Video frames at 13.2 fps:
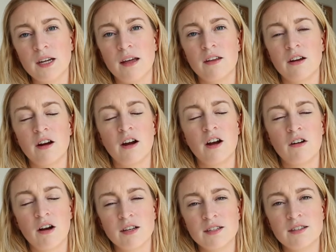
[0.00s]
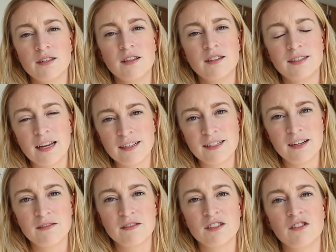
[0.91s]
together across St.
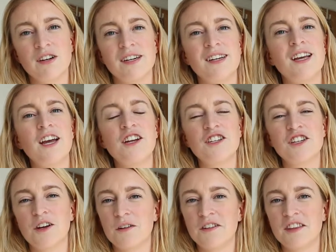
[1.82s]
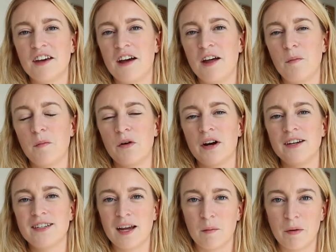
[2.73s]
Stephen's Green to go to the
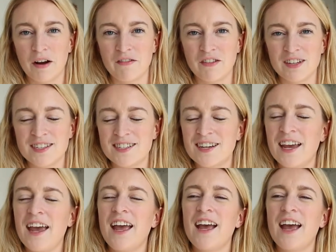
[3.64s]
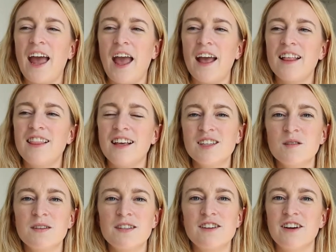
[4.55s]
Kylemore to get breakfast.
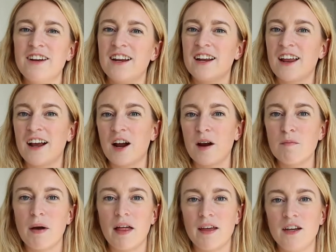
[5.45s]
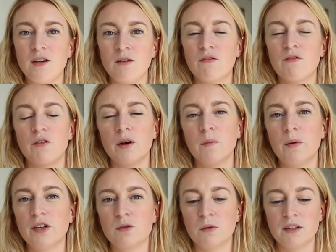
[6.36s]
This was done in like our ballet uniform,
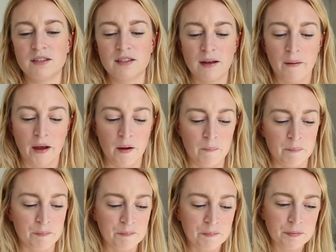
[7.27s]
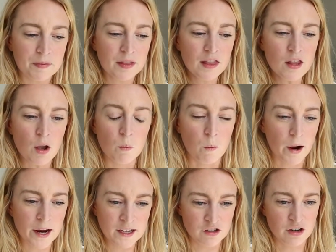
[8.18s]
which was
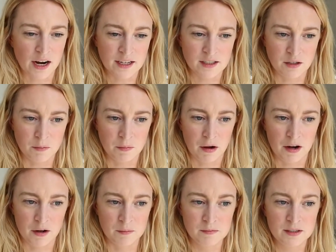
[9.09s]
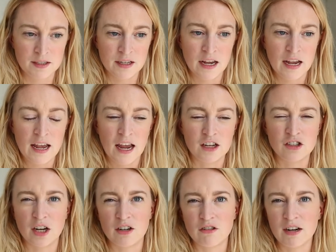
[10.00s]
white tracksuit bottoms and
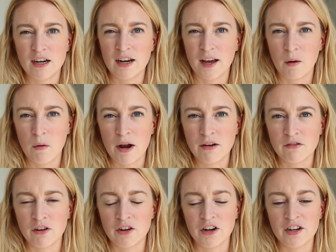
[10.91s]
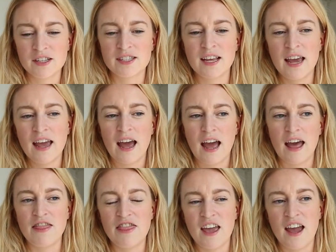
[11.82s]
generally like white runners,
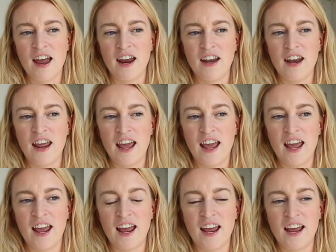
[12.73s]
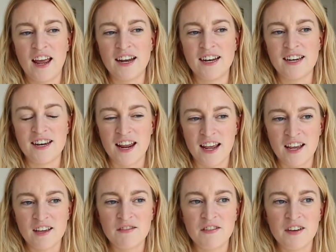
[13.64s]
and then a
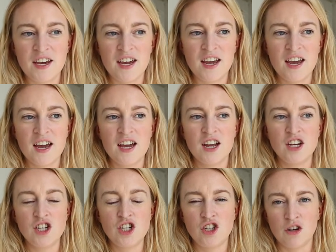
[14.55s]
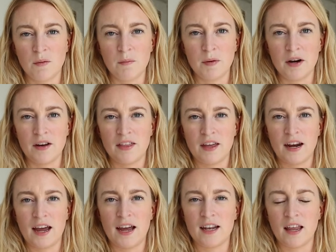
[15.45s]
navy jumper that
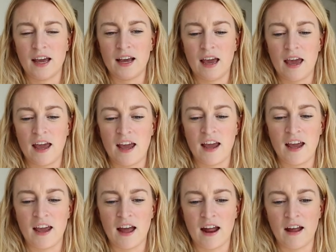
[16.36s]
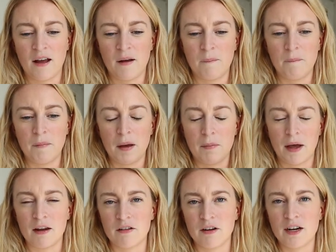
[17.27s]
had like a
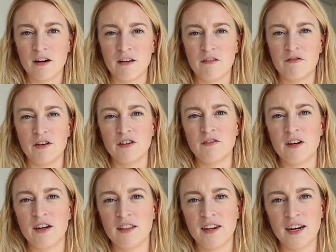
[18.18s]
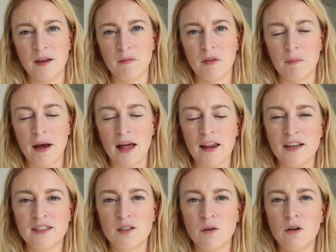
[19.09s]
ballerina on the front of it and the name of the ballet
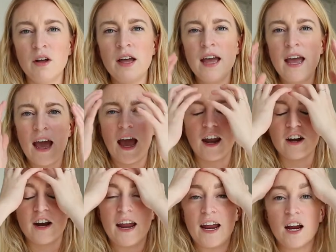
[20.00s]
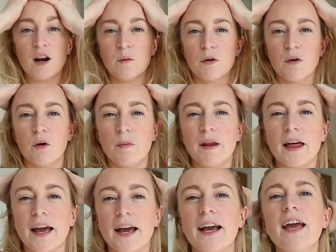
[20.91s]
school, and our hair would all be
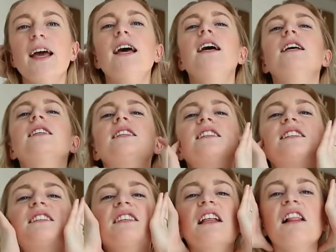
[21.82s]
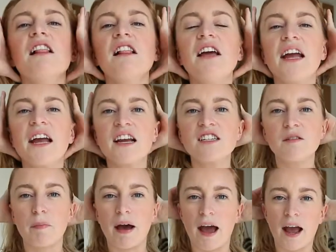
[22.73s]
like
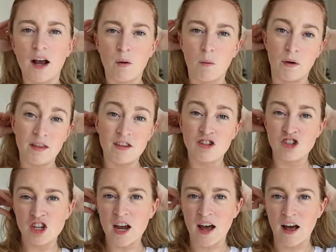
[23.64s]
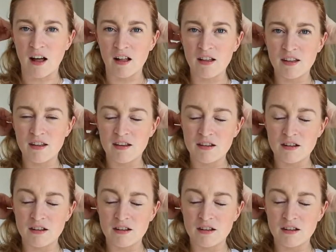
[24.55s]
slicked back with gel,